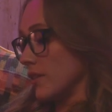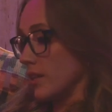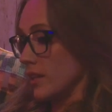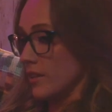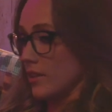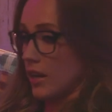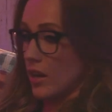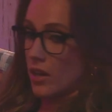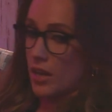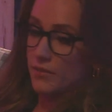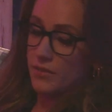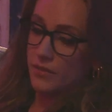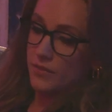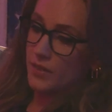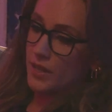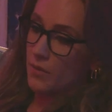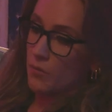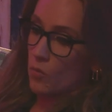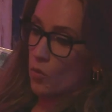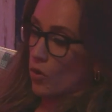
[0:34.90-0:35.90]
then I'll have
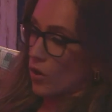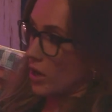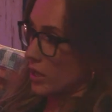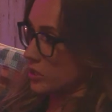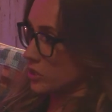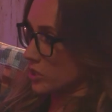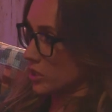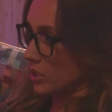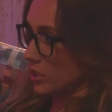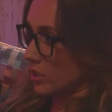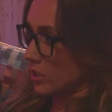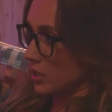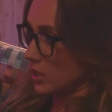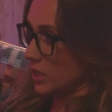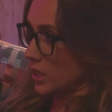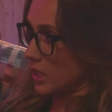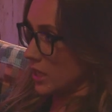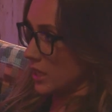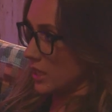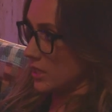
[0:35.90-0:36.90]
even more extra
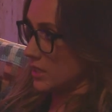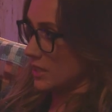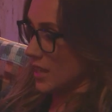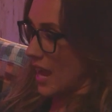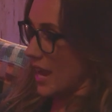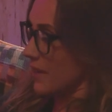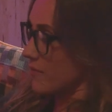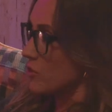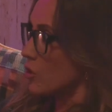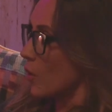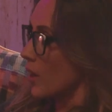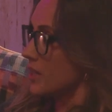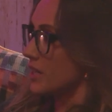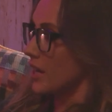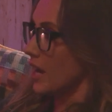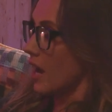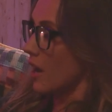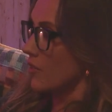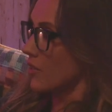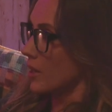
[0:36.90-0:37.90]
kids. I have no
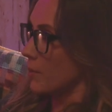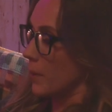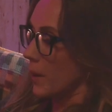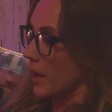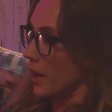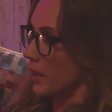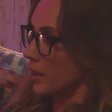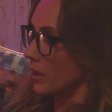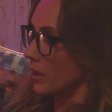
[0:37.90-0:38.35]
idea how they pick.